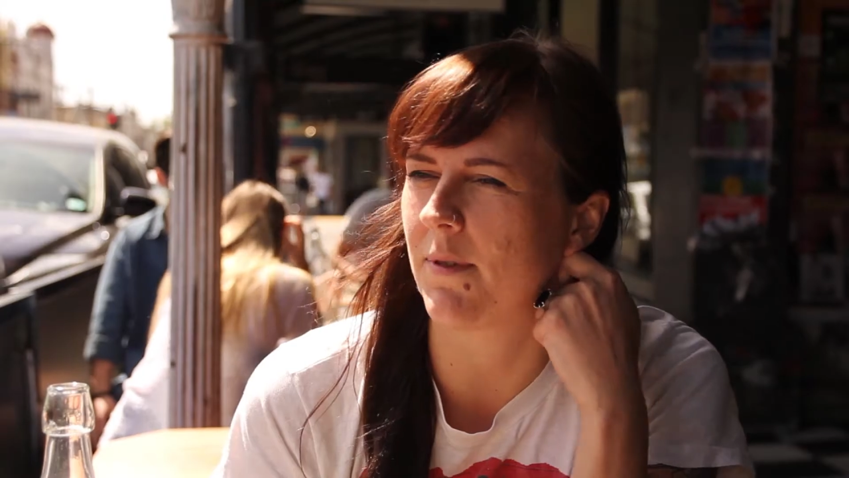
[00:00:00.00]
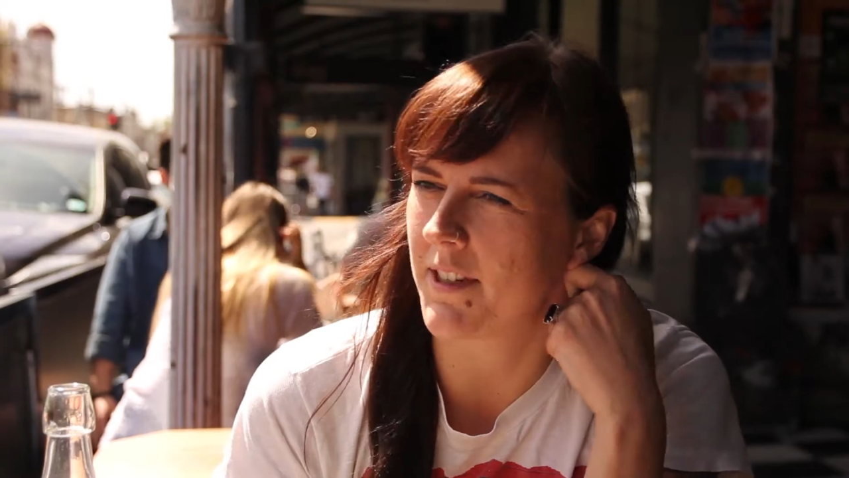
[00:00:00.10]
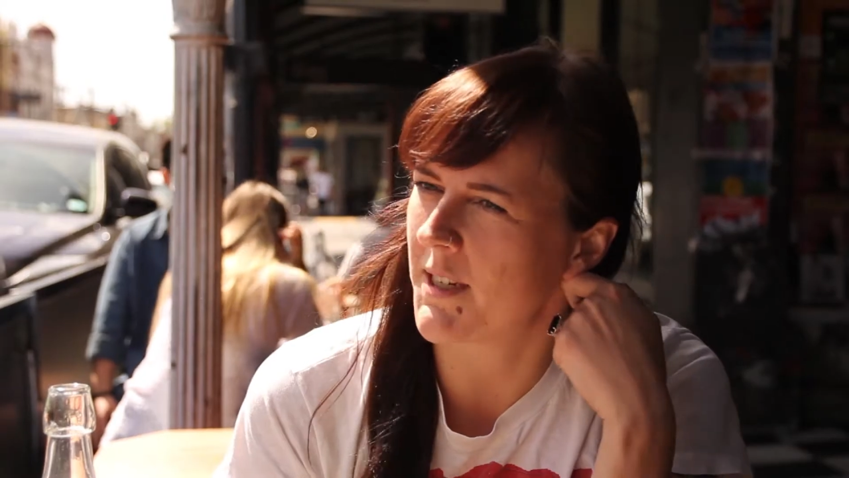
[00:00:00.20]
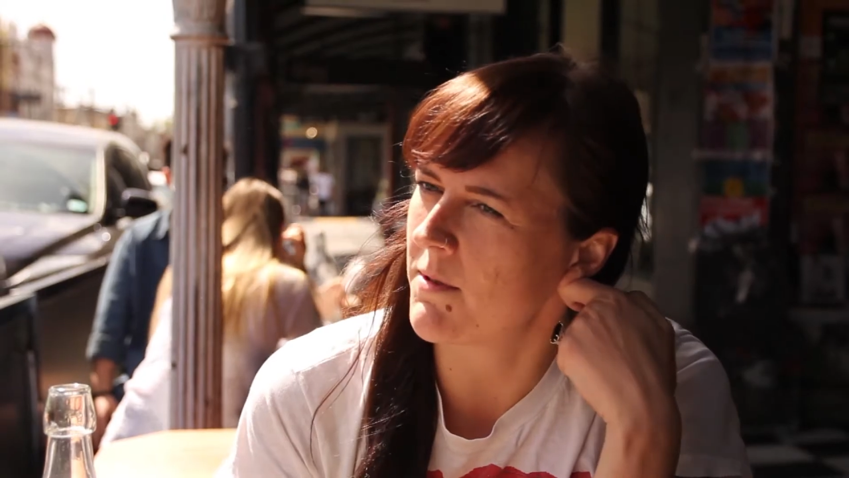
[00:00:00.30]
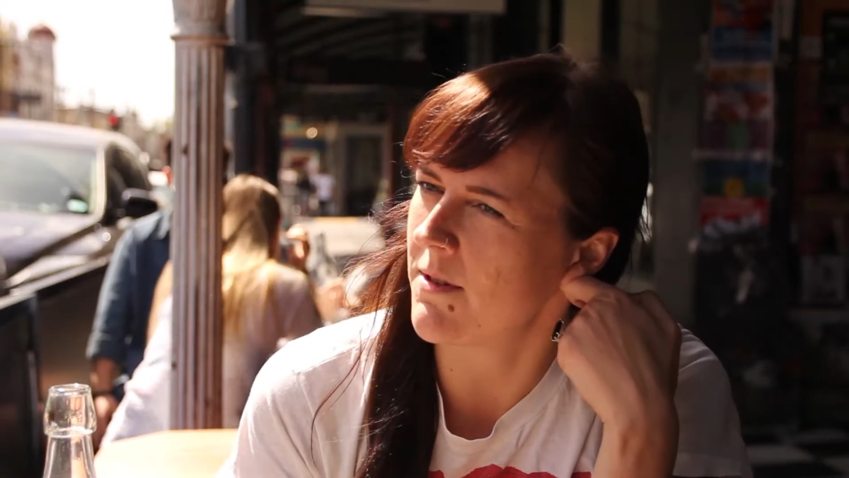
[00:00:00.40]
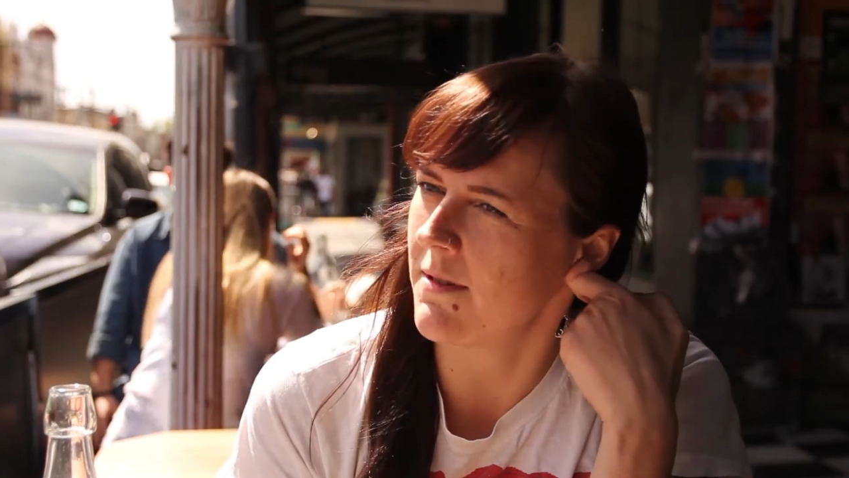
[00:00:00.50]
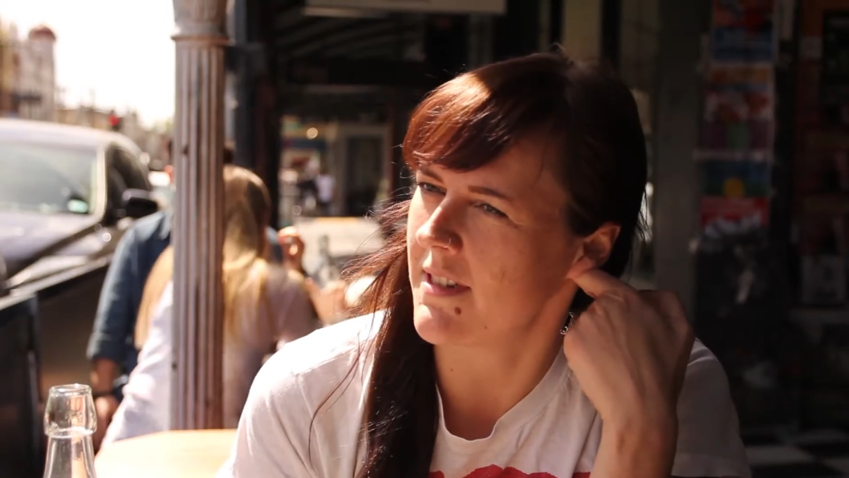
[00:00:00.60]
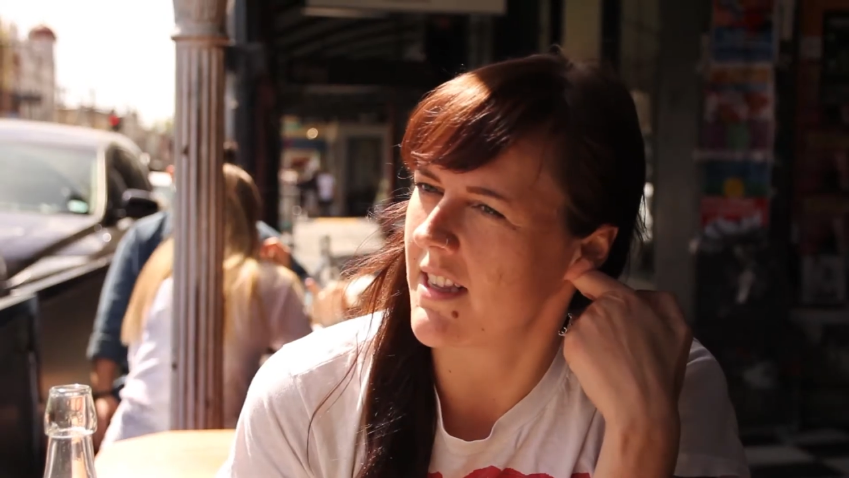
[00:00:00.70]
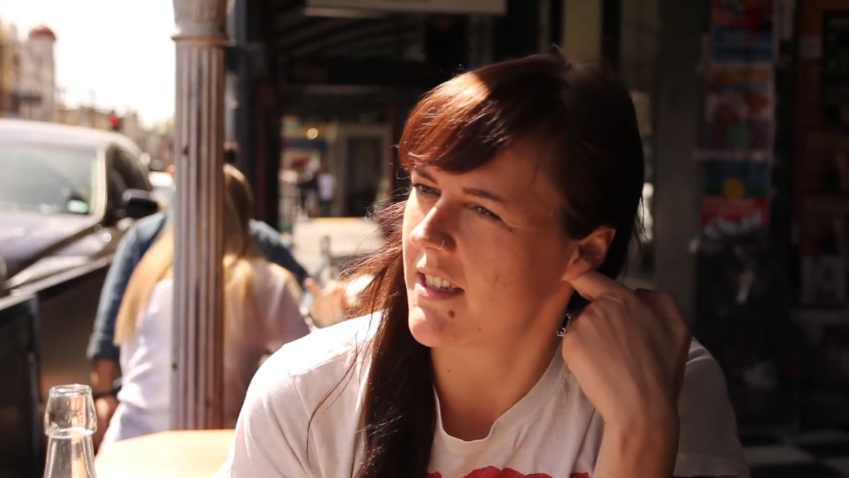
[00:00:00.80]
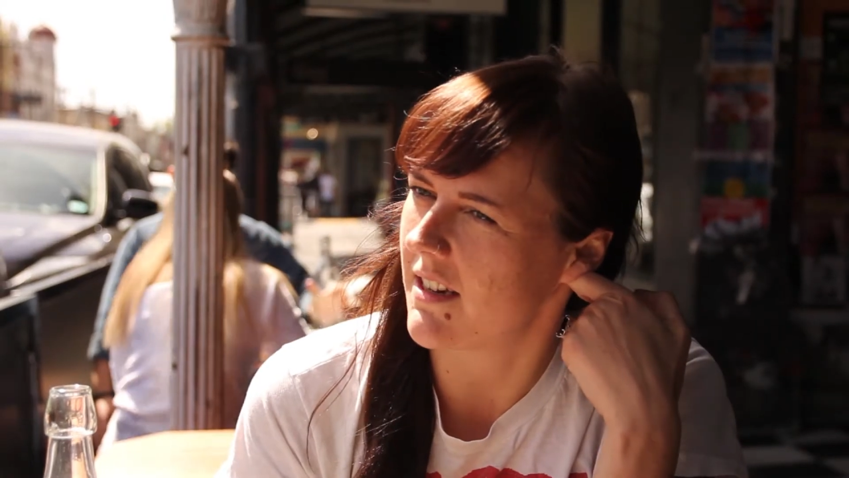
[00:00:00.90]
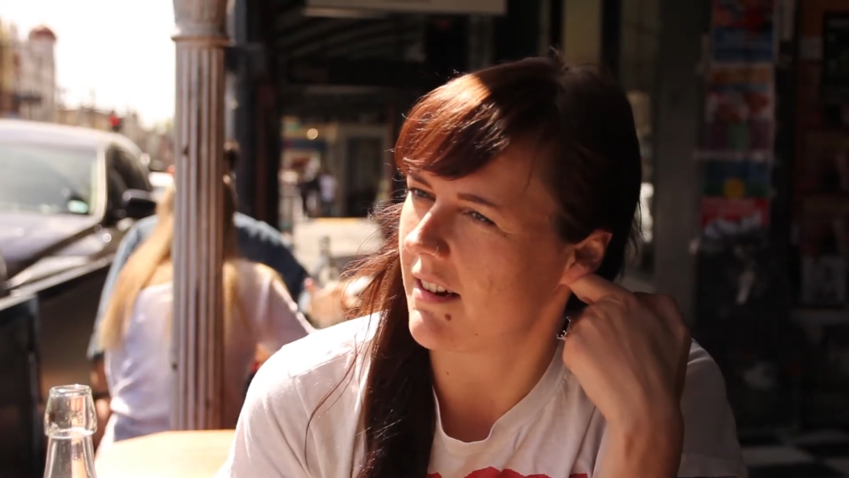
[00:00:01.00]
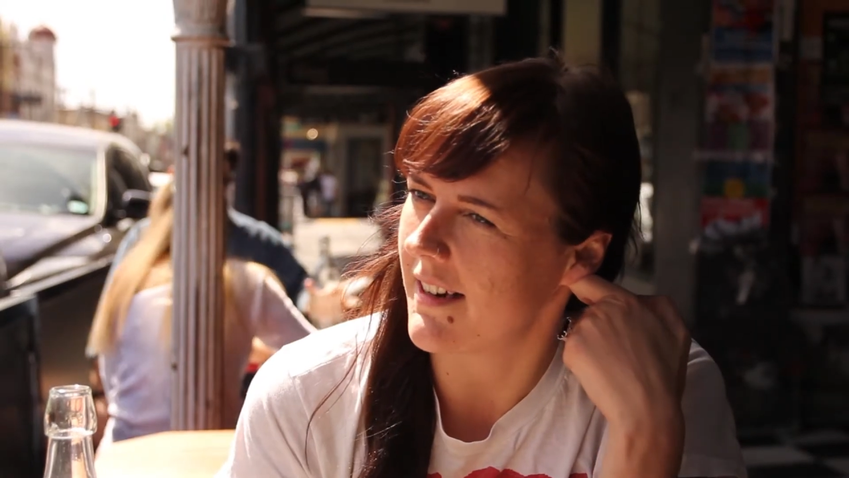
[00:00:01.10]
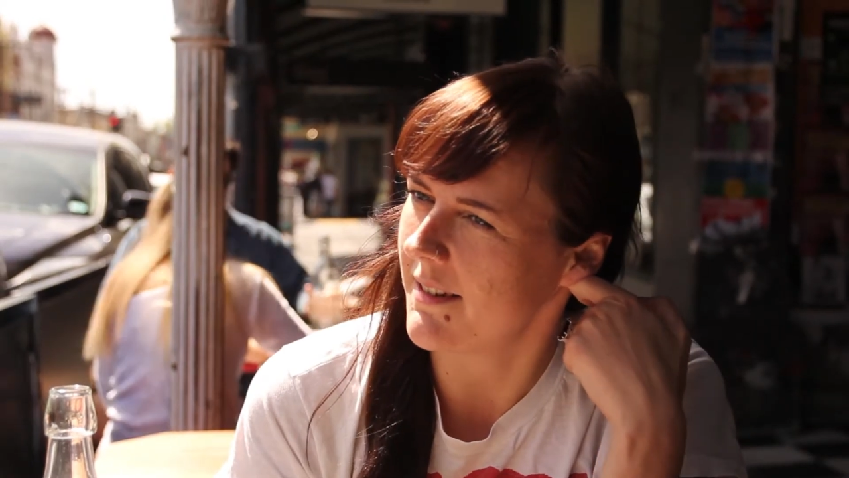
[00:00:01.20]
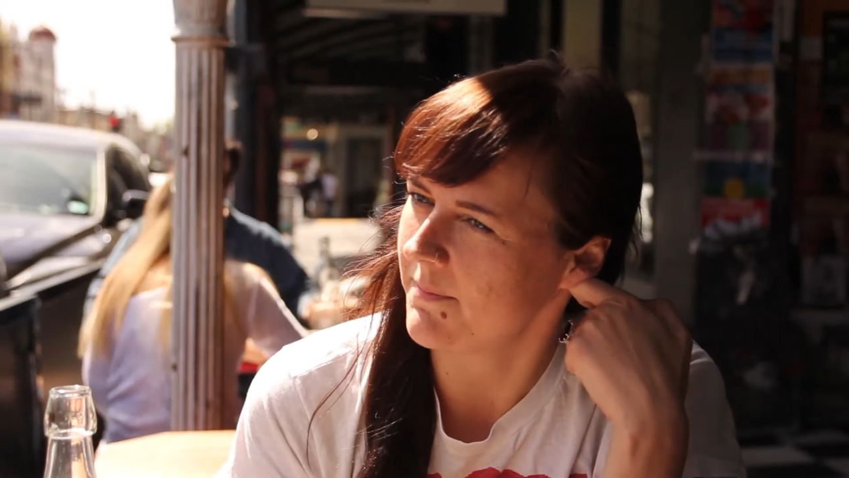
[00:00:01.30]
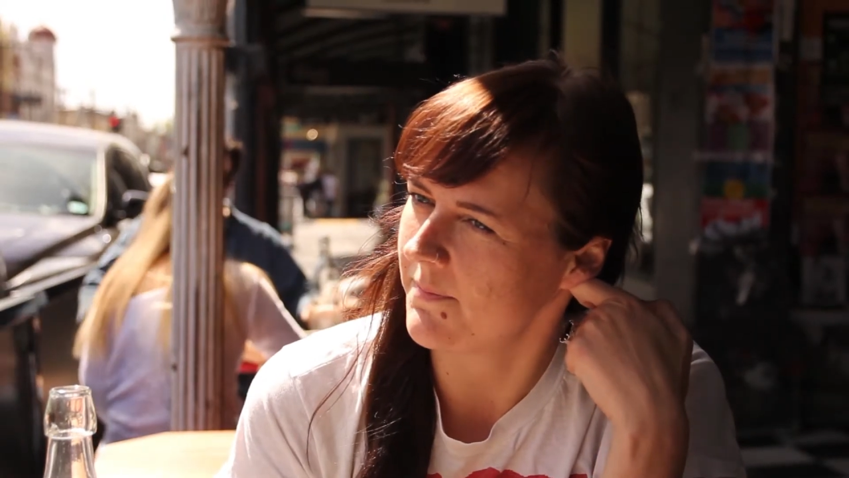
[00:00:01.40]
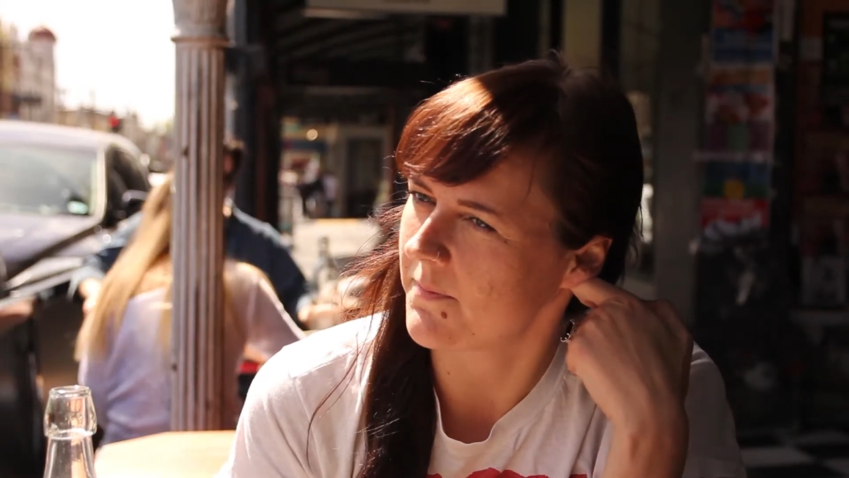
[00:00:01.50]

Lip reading: principal at the time,